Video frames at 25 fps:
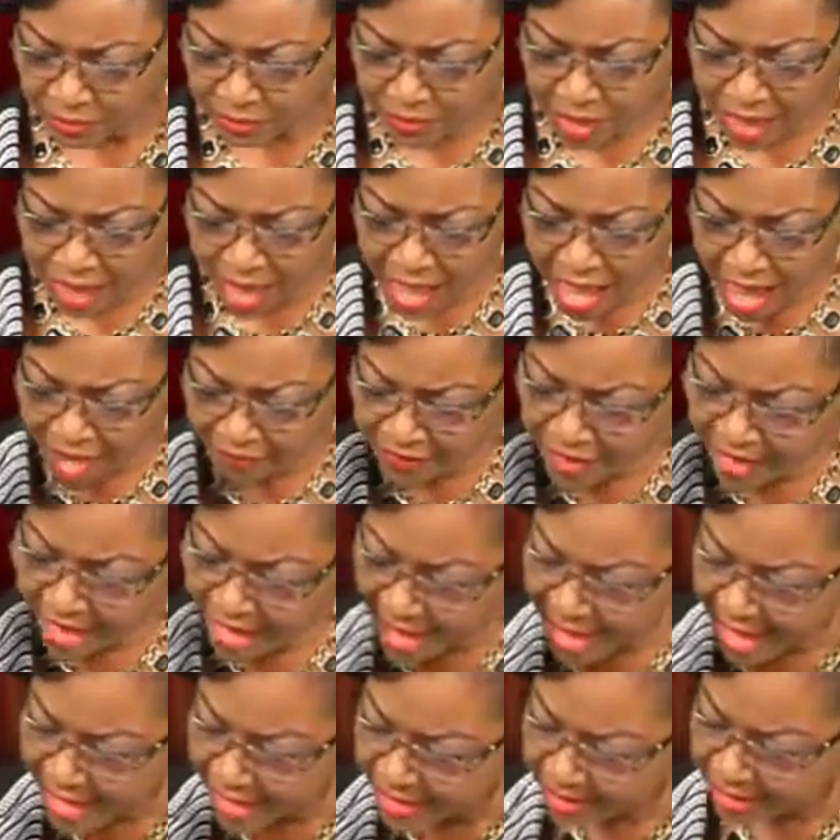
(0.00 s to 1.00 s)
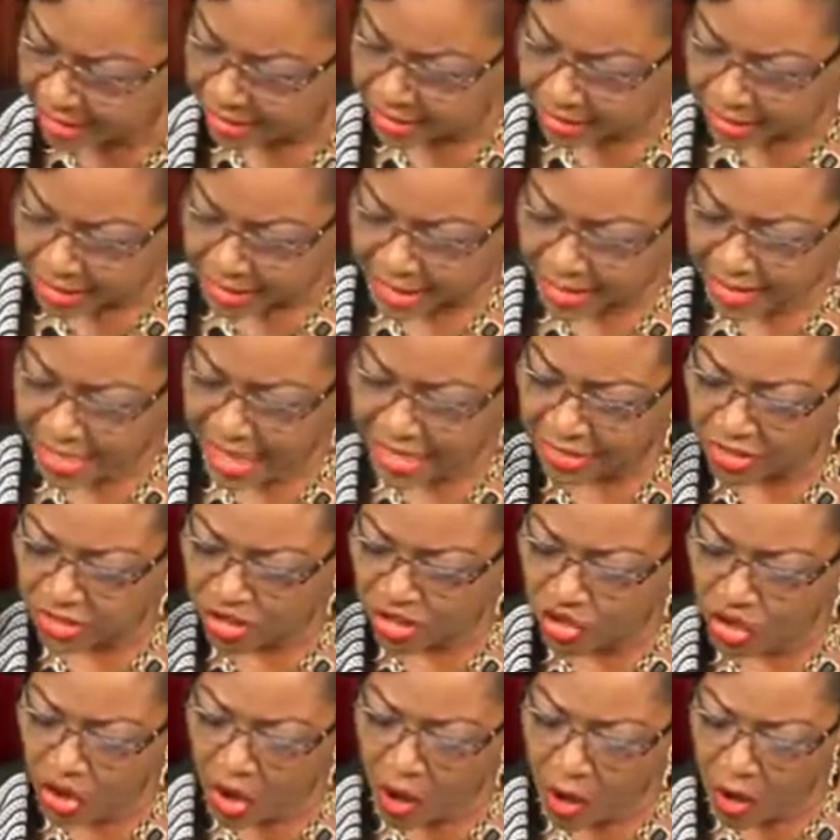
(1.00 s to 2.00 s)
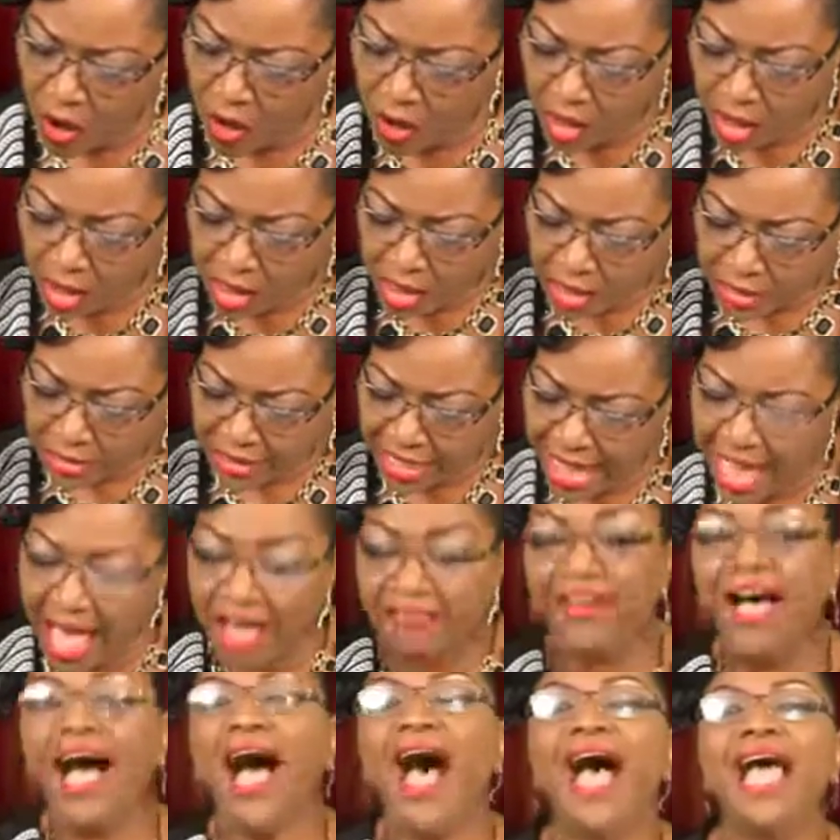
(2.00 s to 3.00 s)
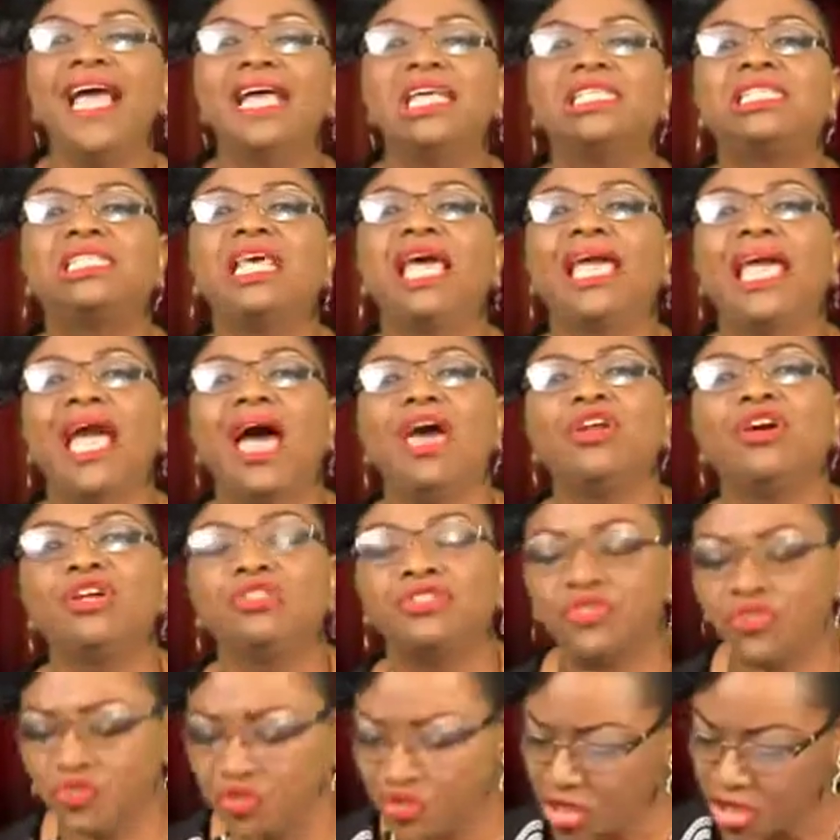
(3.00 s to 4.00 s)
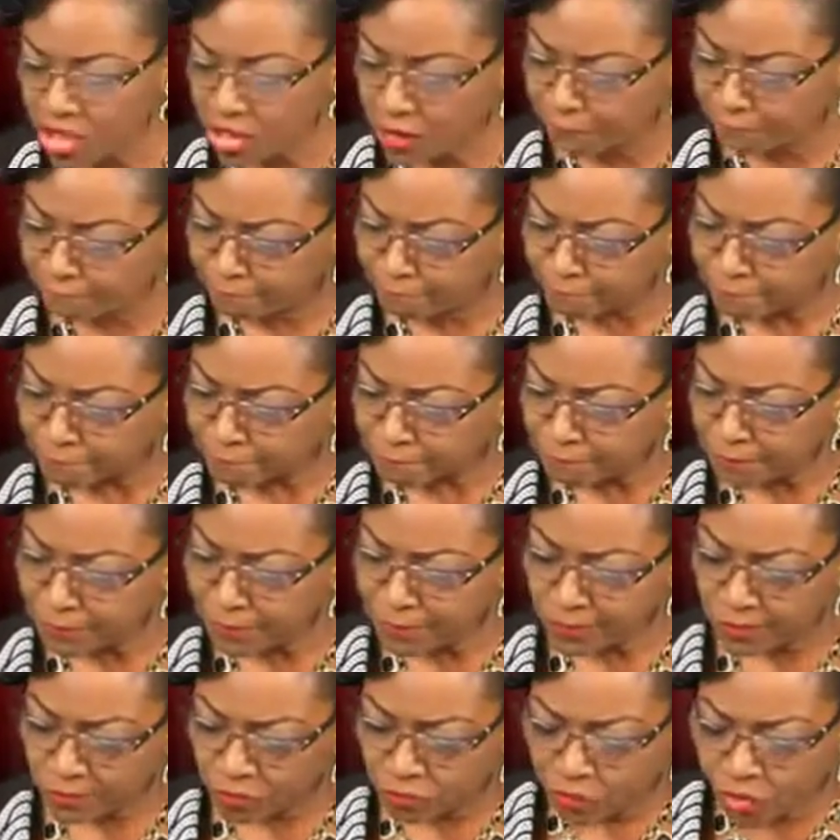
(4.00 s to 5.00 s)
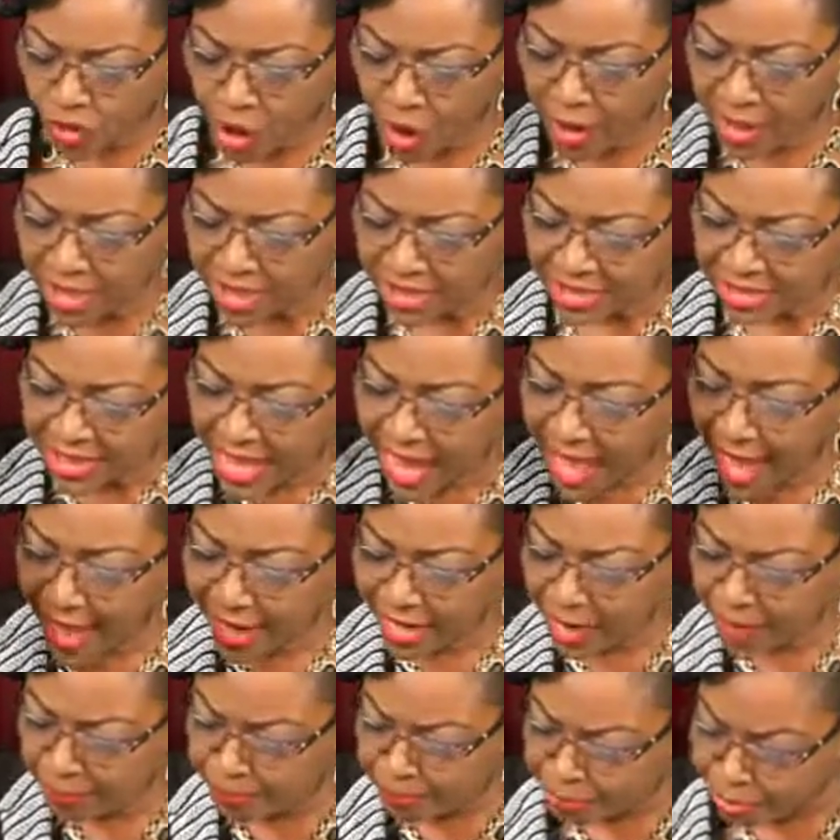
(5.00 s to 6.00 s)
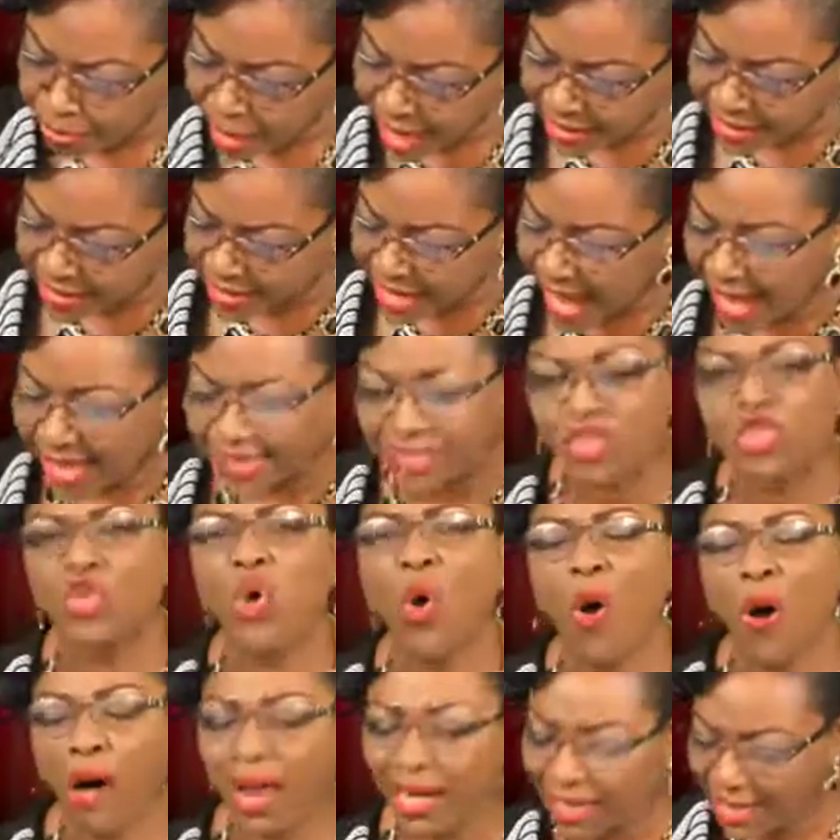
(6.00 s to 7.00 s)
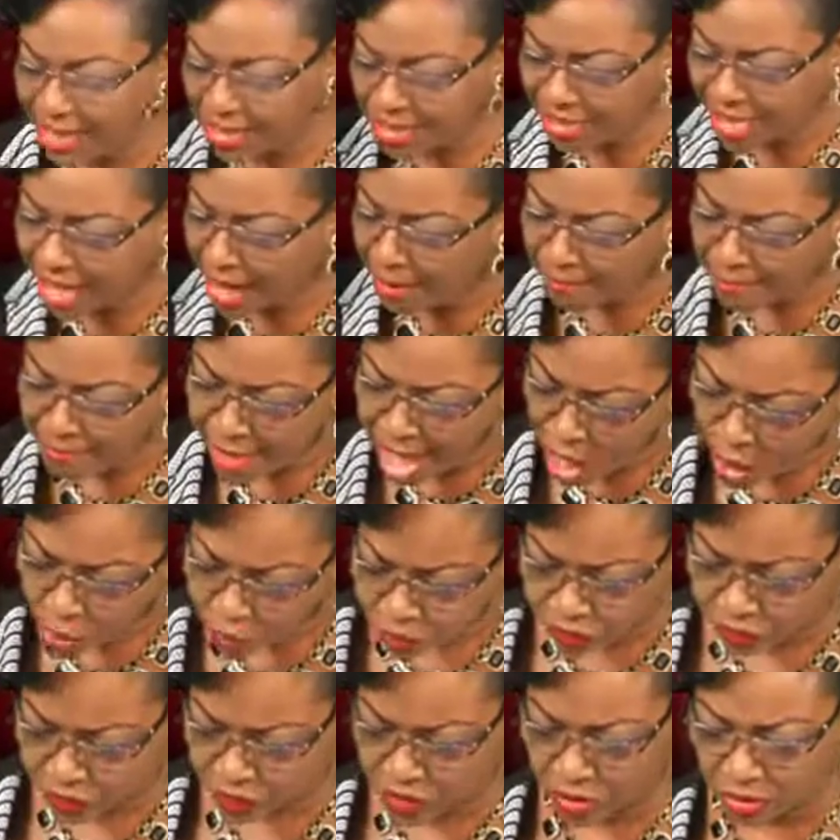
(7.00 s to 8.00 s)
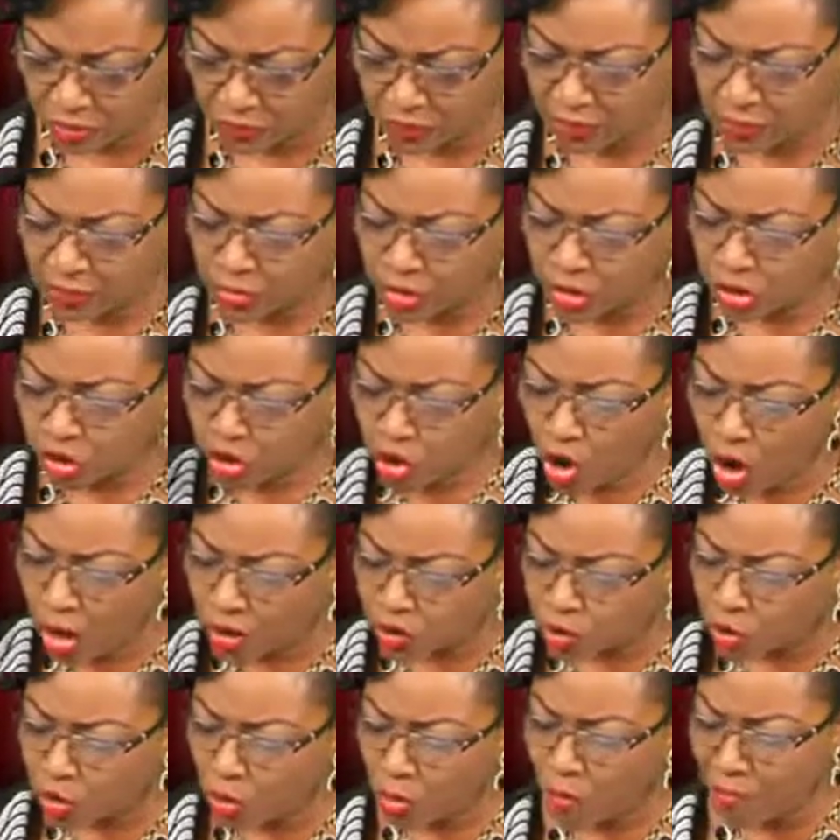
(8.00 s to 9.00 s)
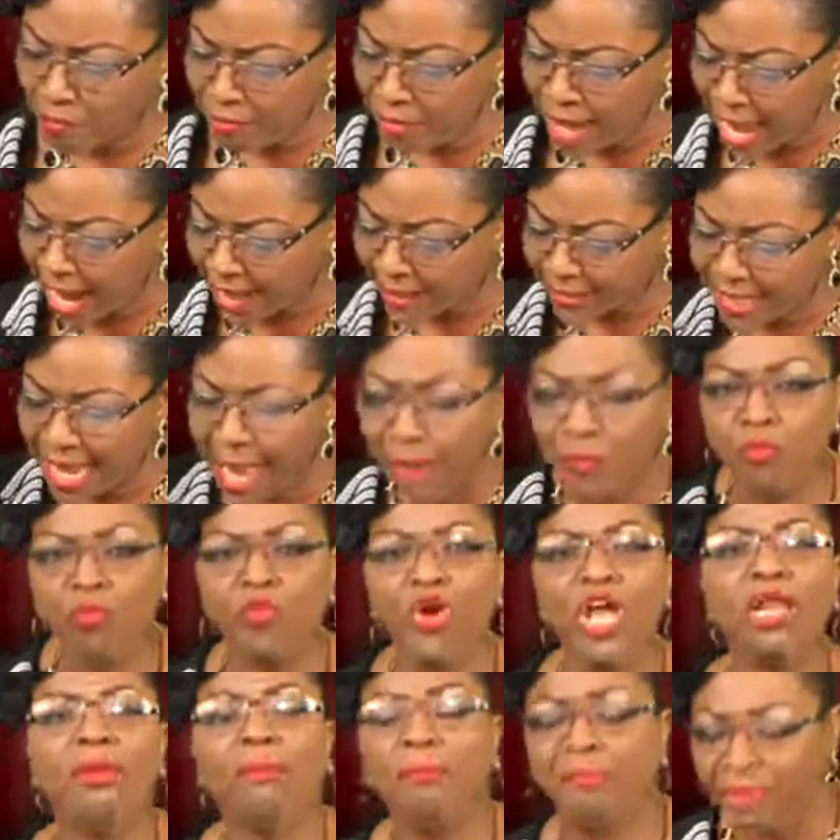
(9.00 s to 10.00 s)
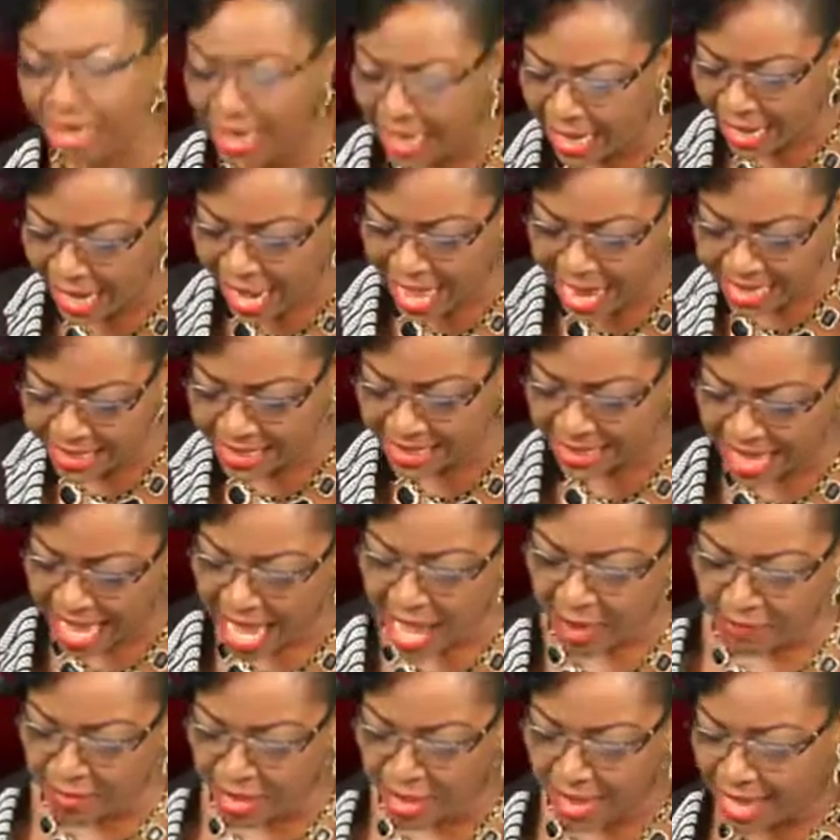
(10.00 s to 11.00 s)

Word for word: They have ears. He says, "No, they have eyes; they cannot see." nor is there any breath at all in their mouths. Those who make them will be like them.